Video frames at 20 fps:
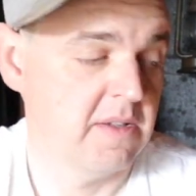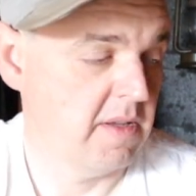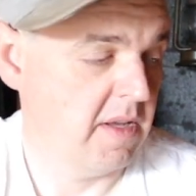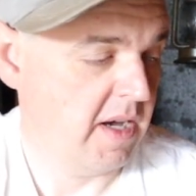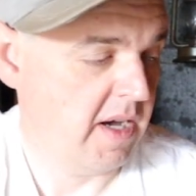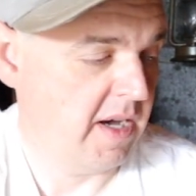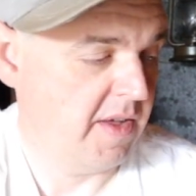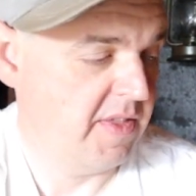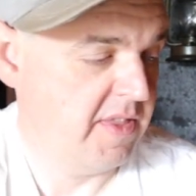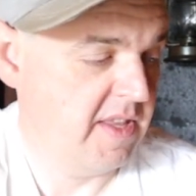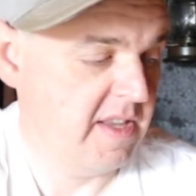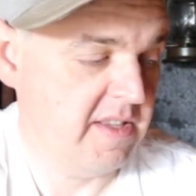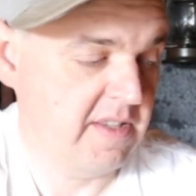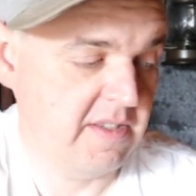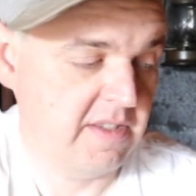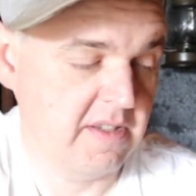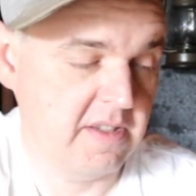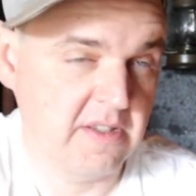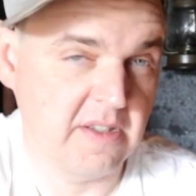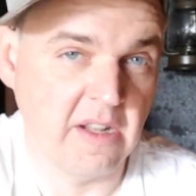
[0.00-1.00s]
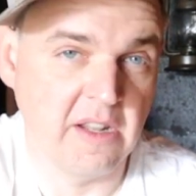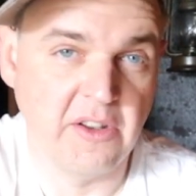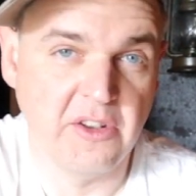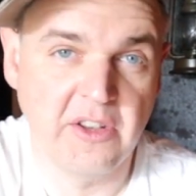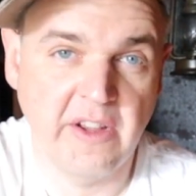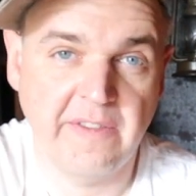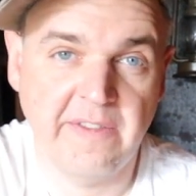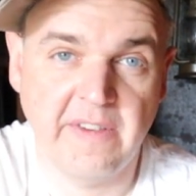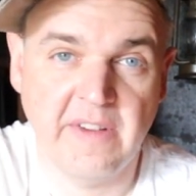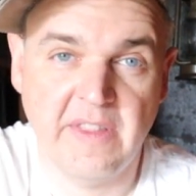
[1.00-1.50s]
uh, this is a little
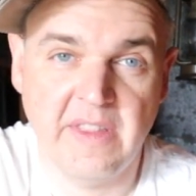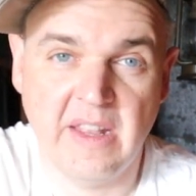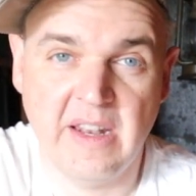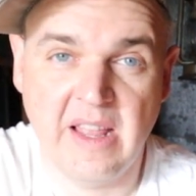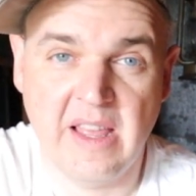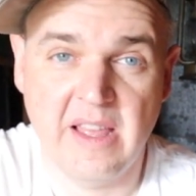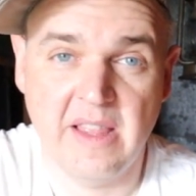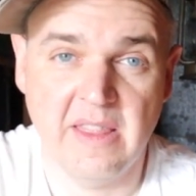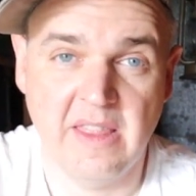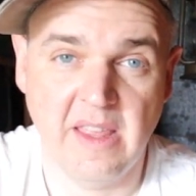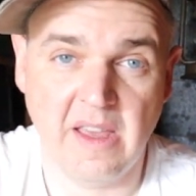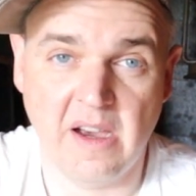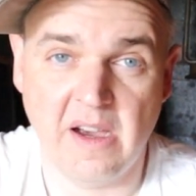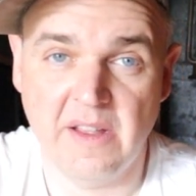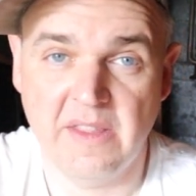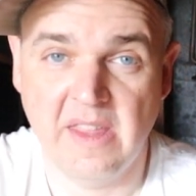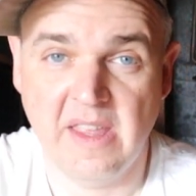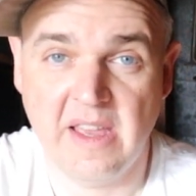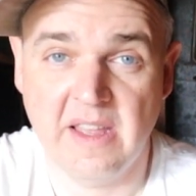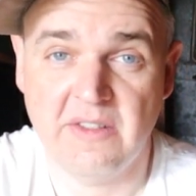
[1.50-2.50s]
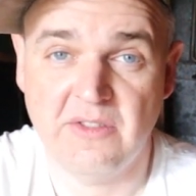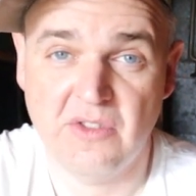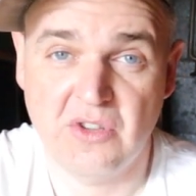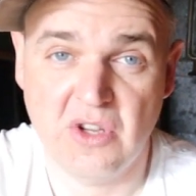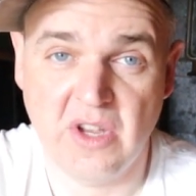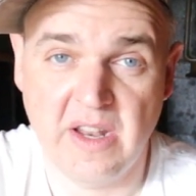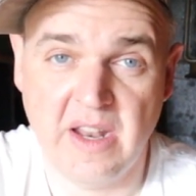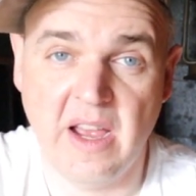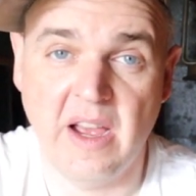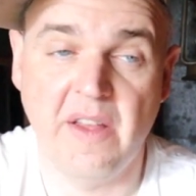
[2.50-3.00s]
different than the, on the
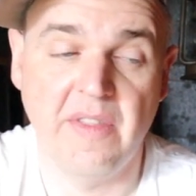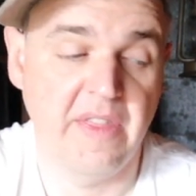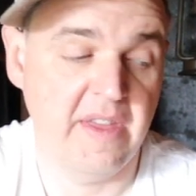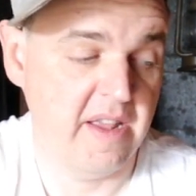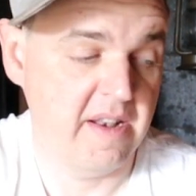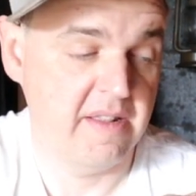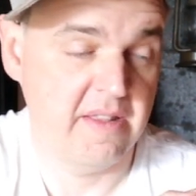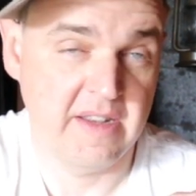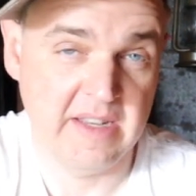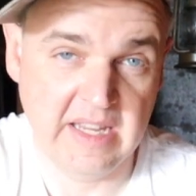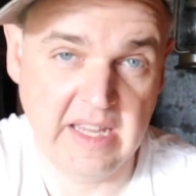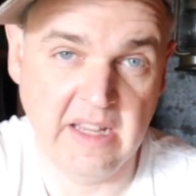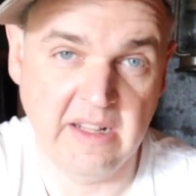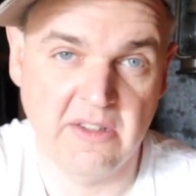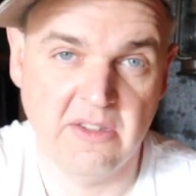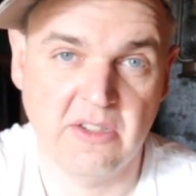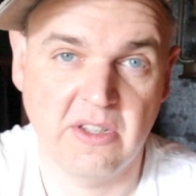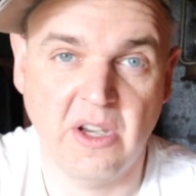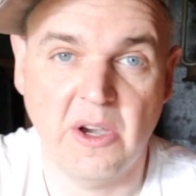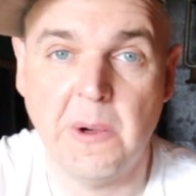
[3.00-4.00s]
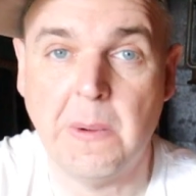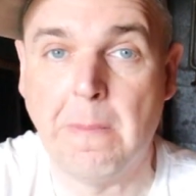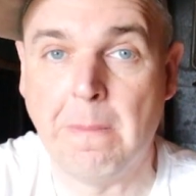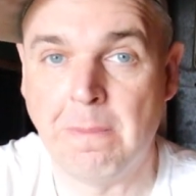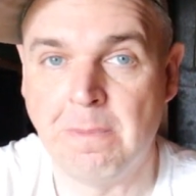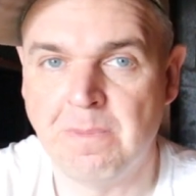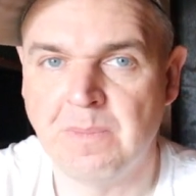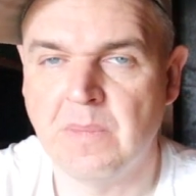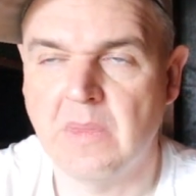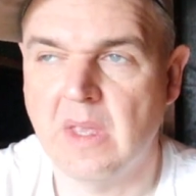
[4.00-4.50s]
SGNL than the Dietz. So
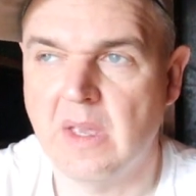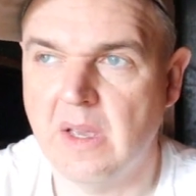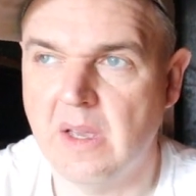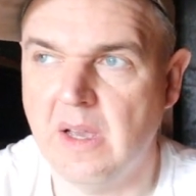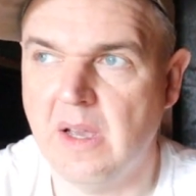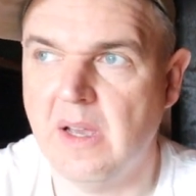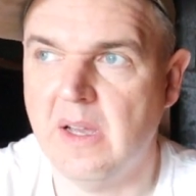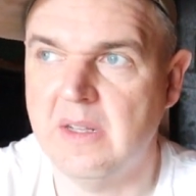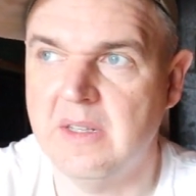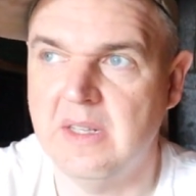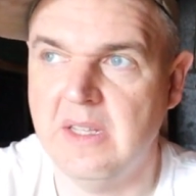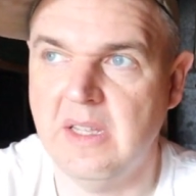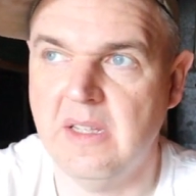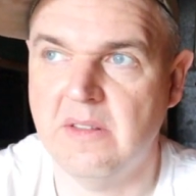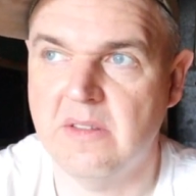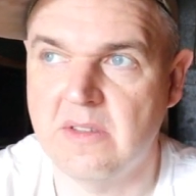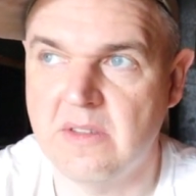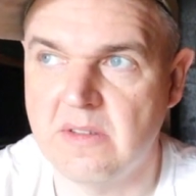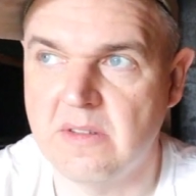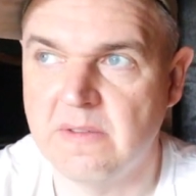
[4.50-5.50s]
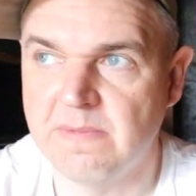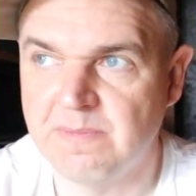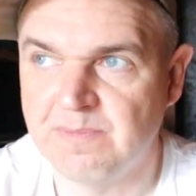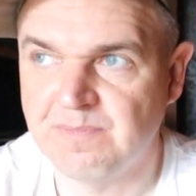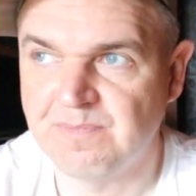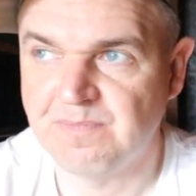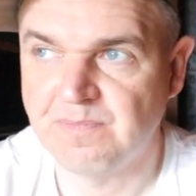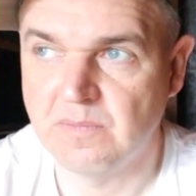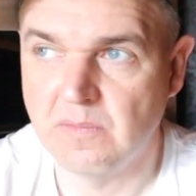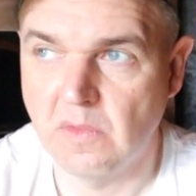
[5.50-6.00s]
uh, Dietz
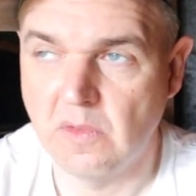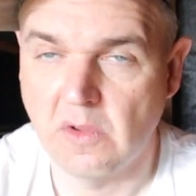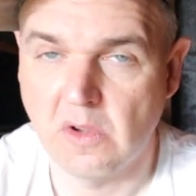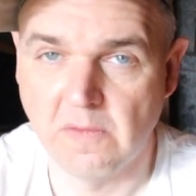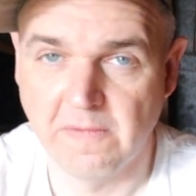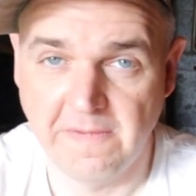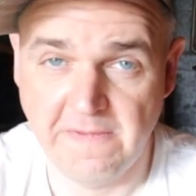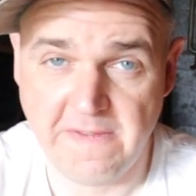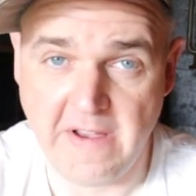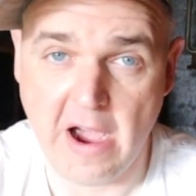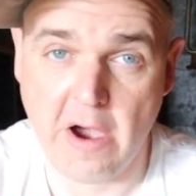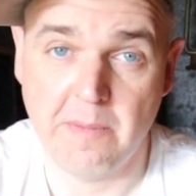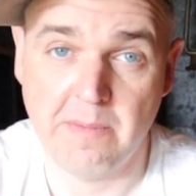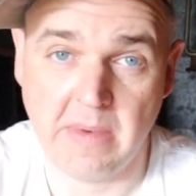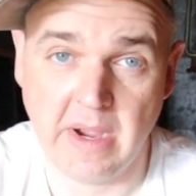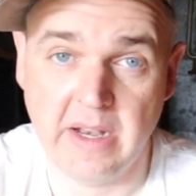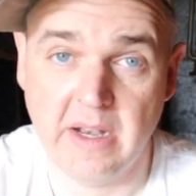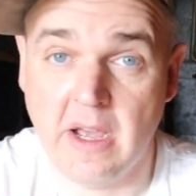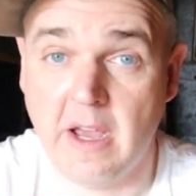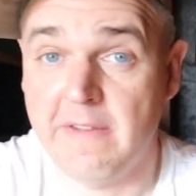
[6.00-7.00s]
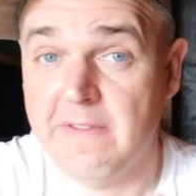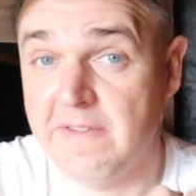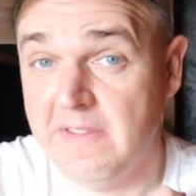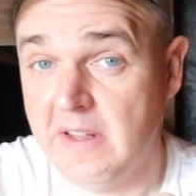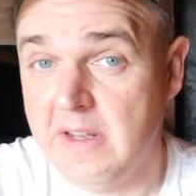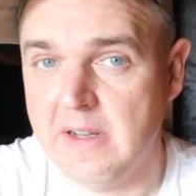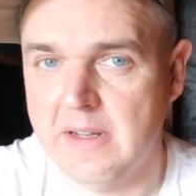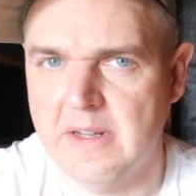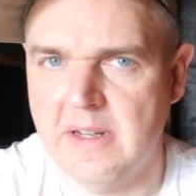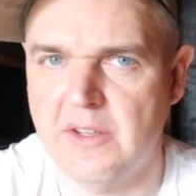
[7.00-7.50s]
fount might not
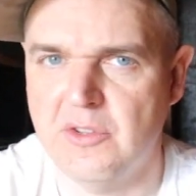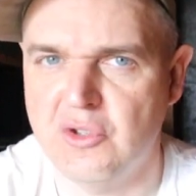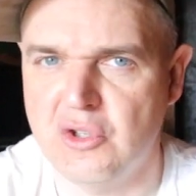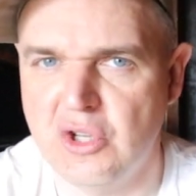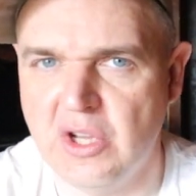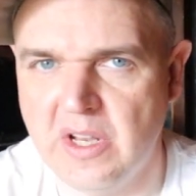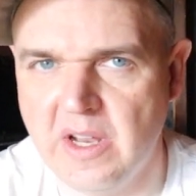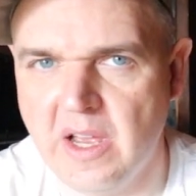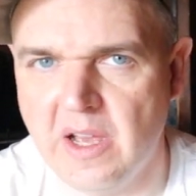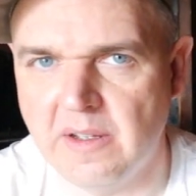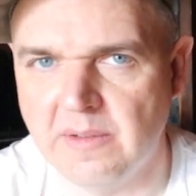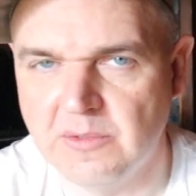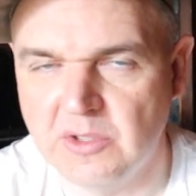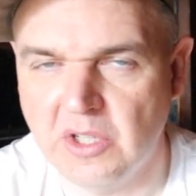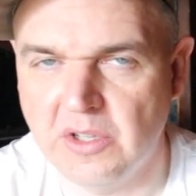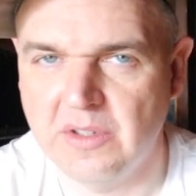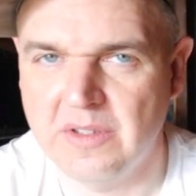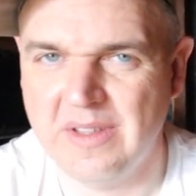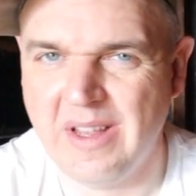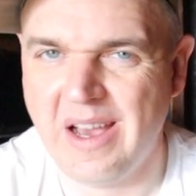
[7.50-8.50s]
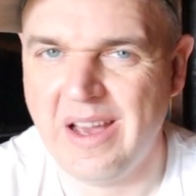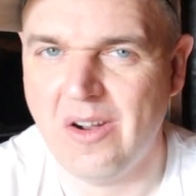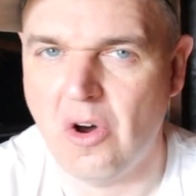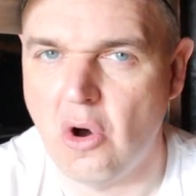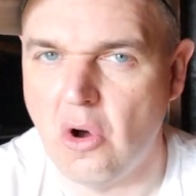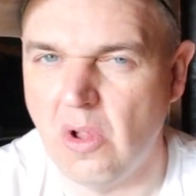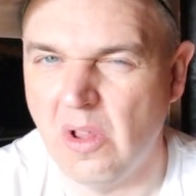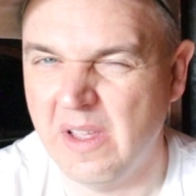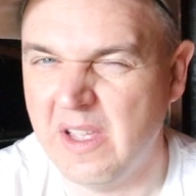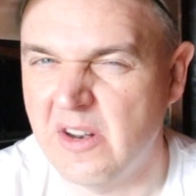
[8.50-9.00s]
fit in SGNL. So it's not
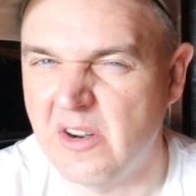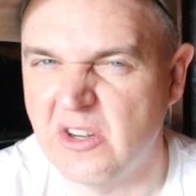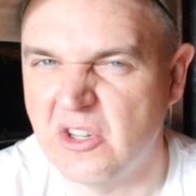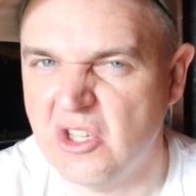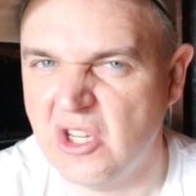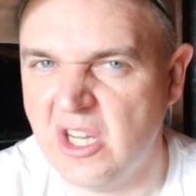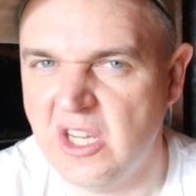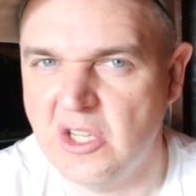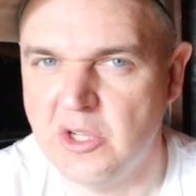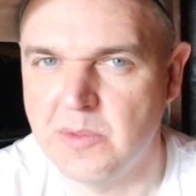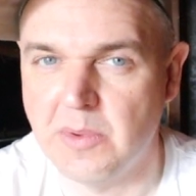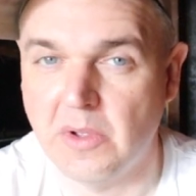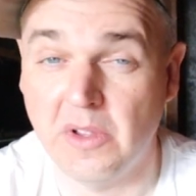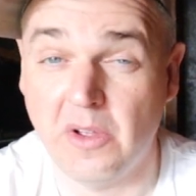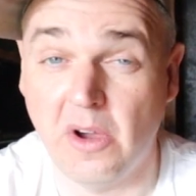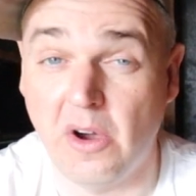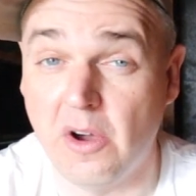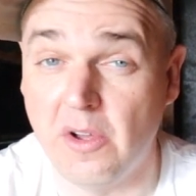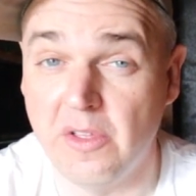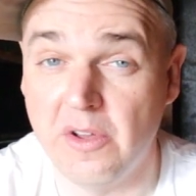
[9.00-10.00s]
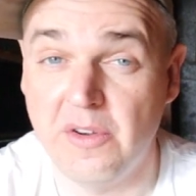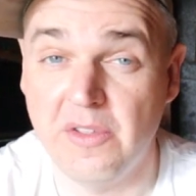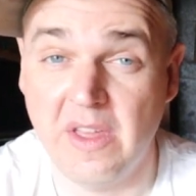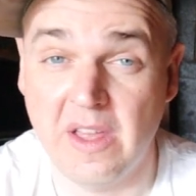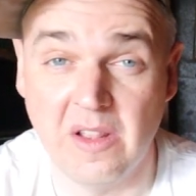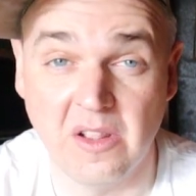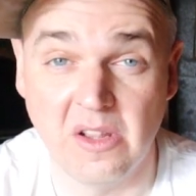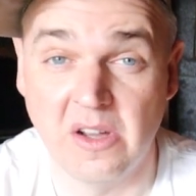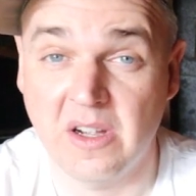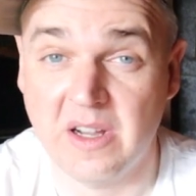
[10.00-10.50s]
all interchangeable, although
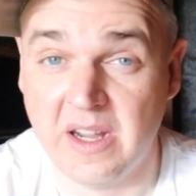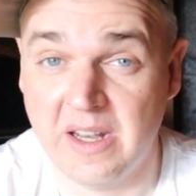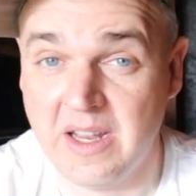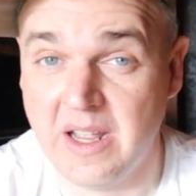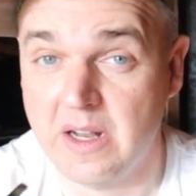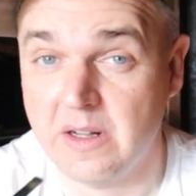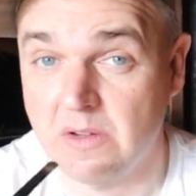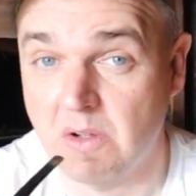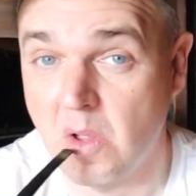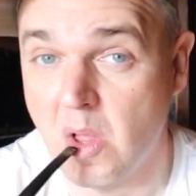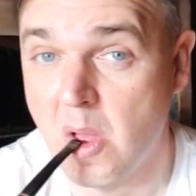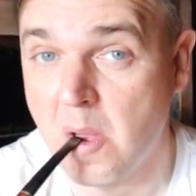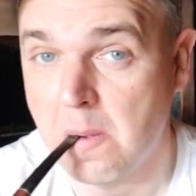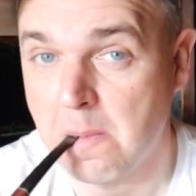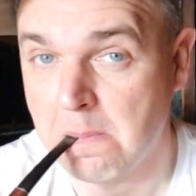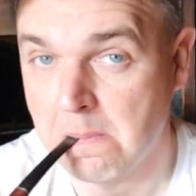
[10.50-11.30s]
they look identical.